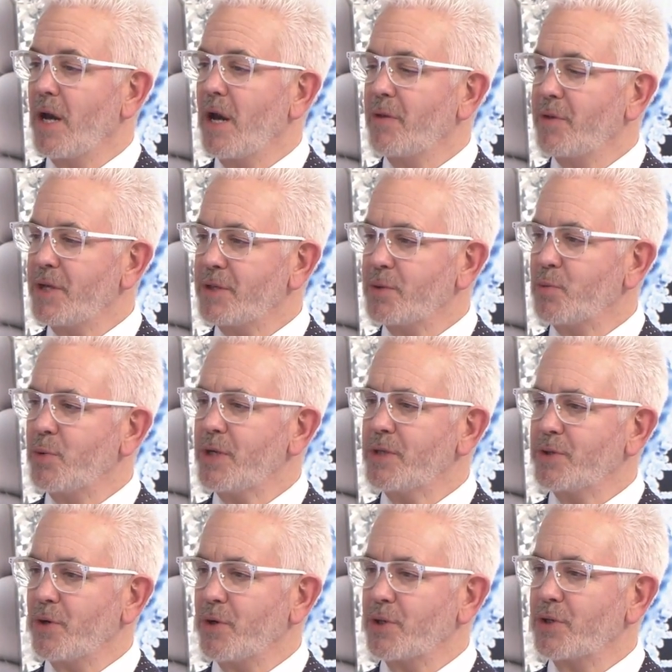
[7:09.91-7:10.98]
this
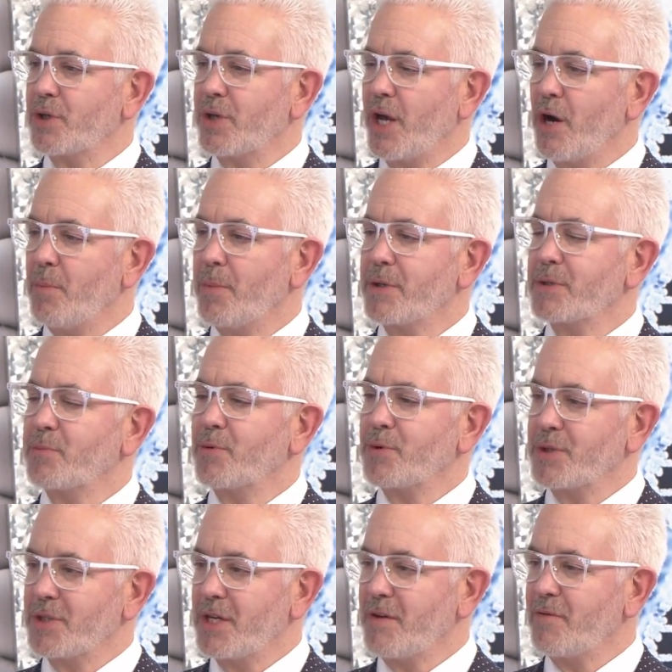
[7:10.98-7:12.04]
research could help us
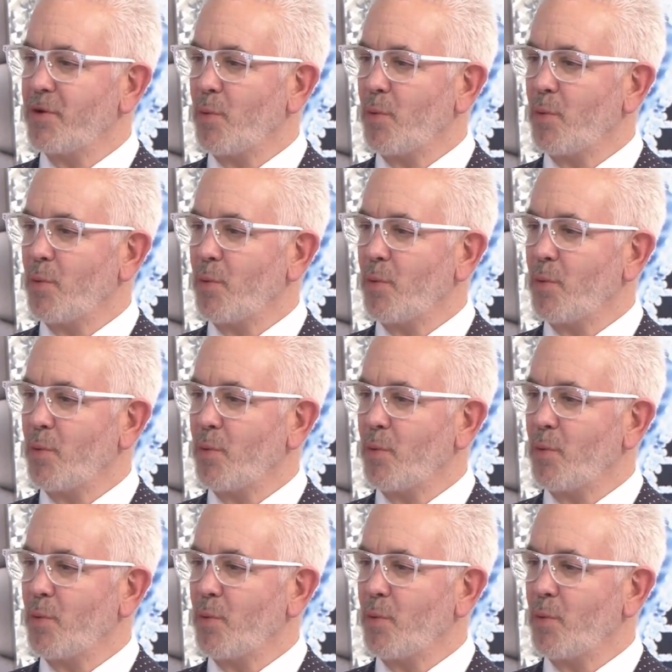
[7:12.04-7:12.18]
perceive the